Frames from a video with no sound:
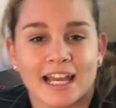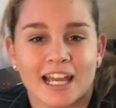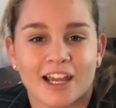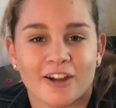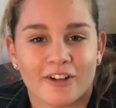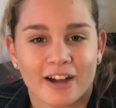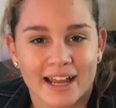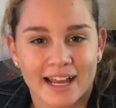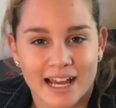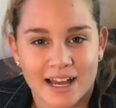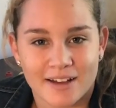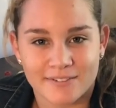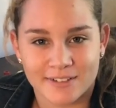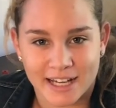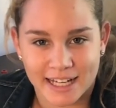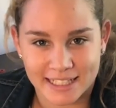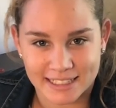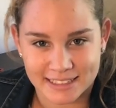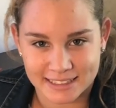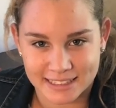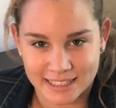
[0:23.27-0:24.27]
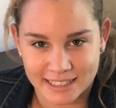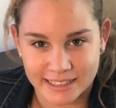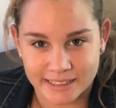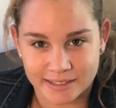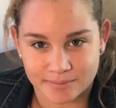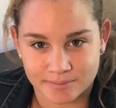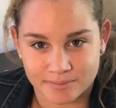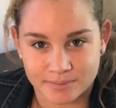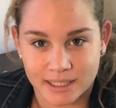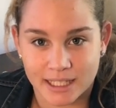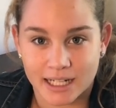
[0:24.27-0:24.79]
Here I have
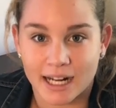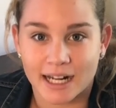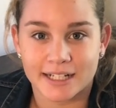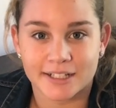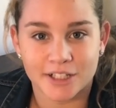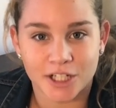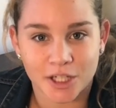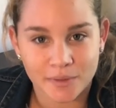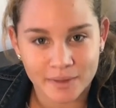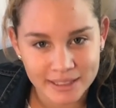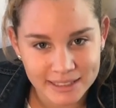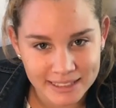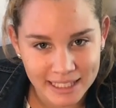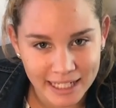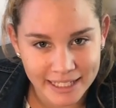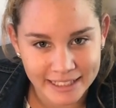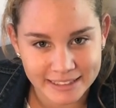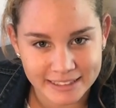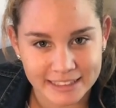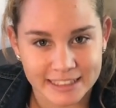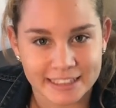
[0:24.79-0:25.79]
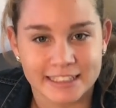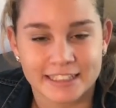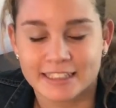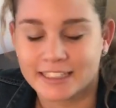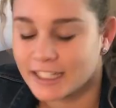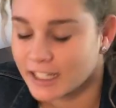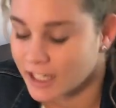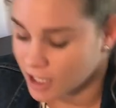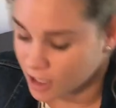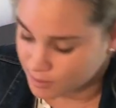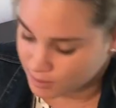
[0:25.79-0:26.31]
18. I know it's
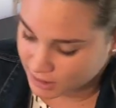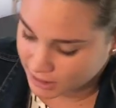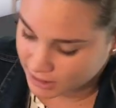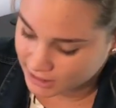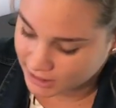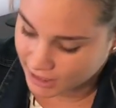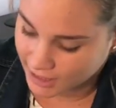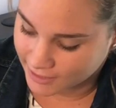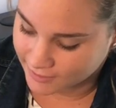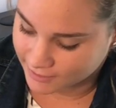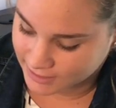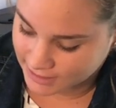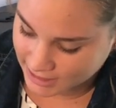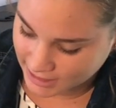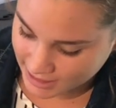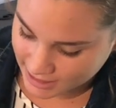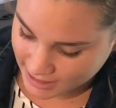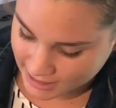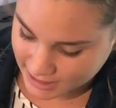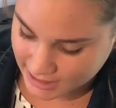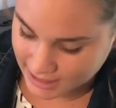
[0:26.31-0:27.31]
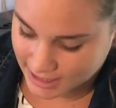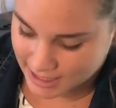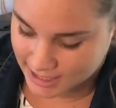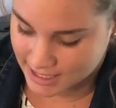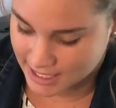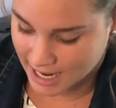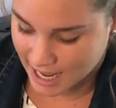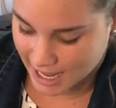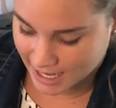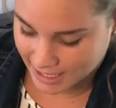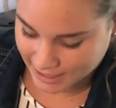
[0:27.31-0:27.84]
18 because I have 10
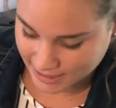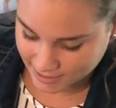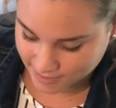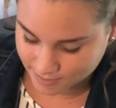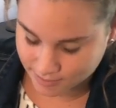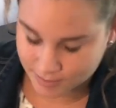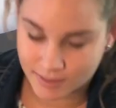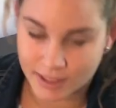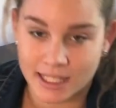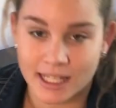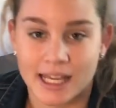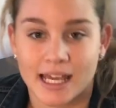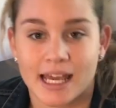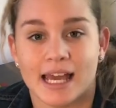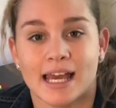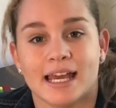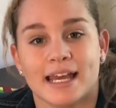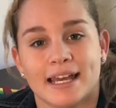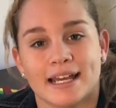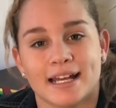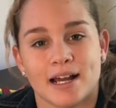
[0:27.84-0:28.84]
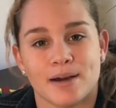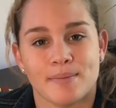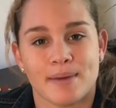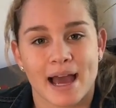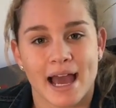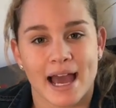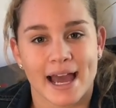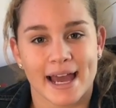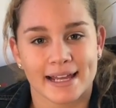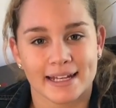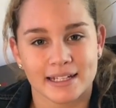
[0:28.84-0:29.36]
and 8 and I'm
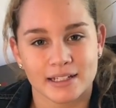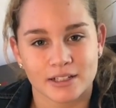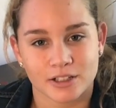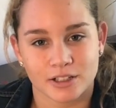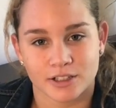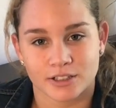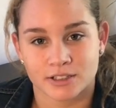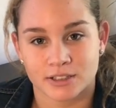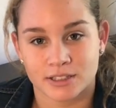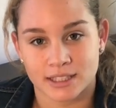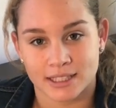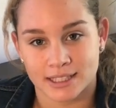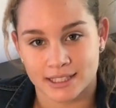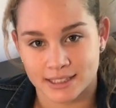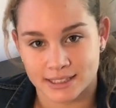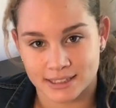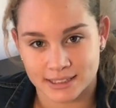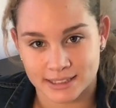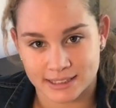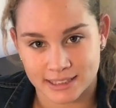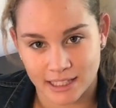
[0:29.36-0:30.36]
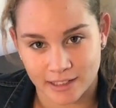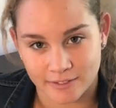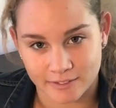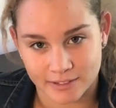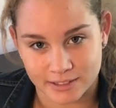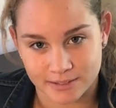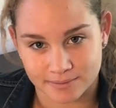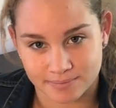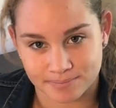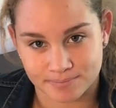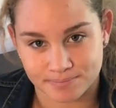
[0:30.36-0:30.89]
adding on
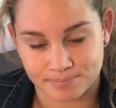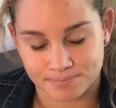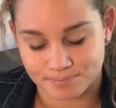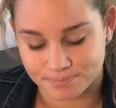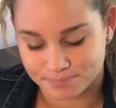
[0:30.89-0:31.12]
7.